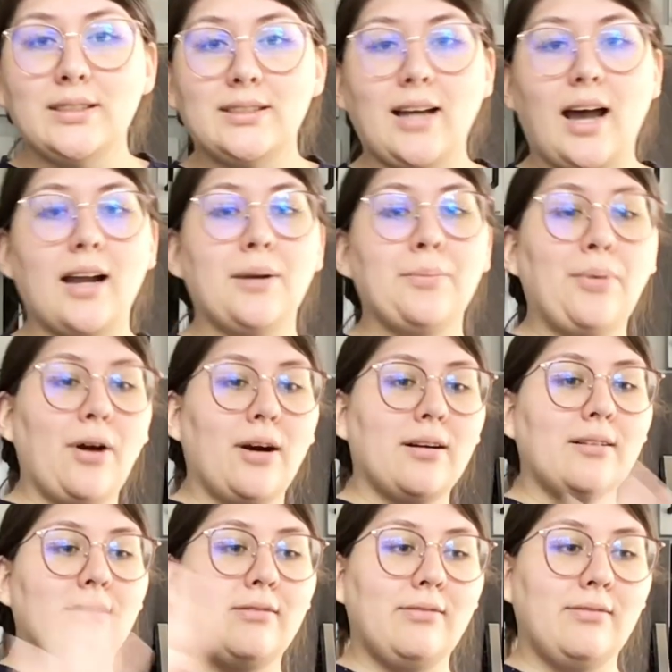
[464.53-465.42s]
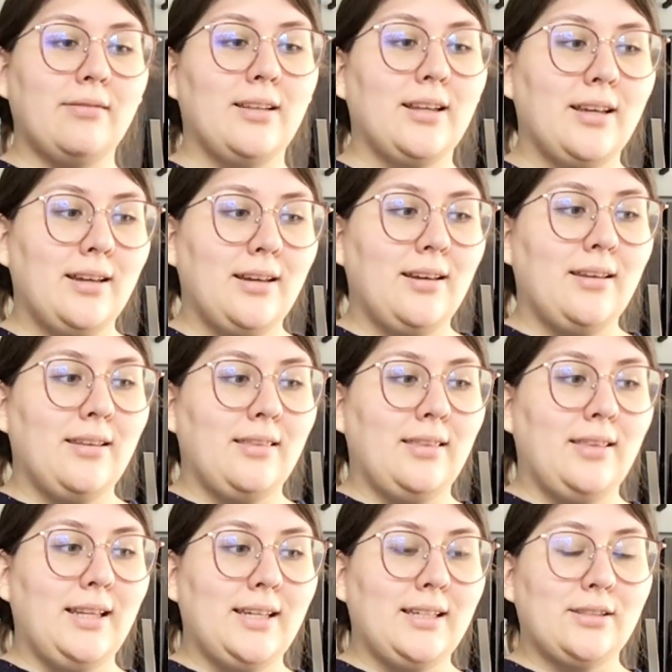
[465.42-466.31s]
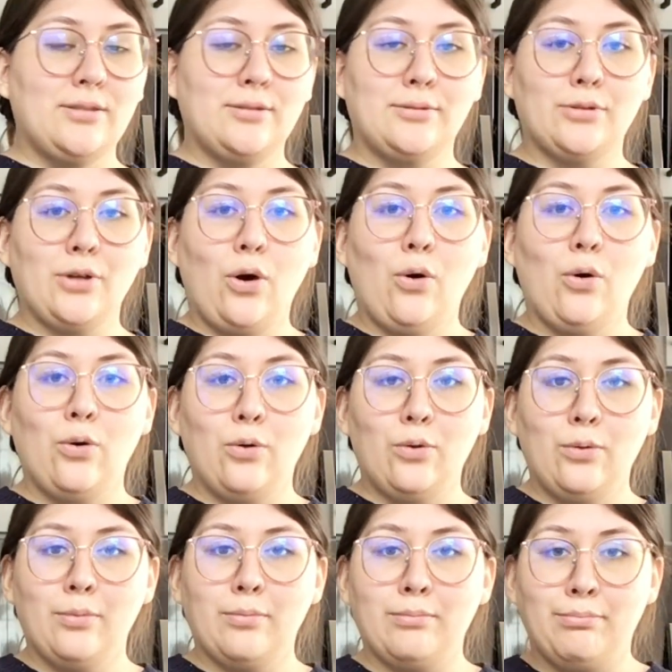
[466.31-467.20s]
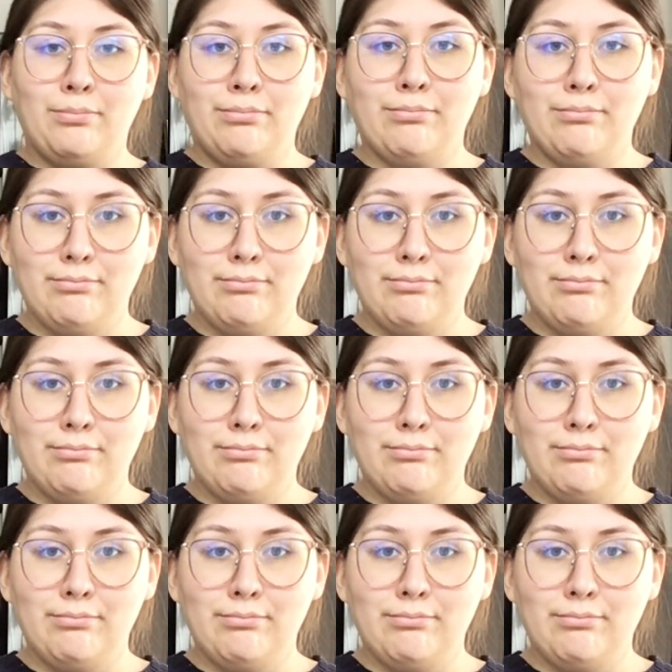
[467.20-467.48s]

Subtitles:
not a part of this whole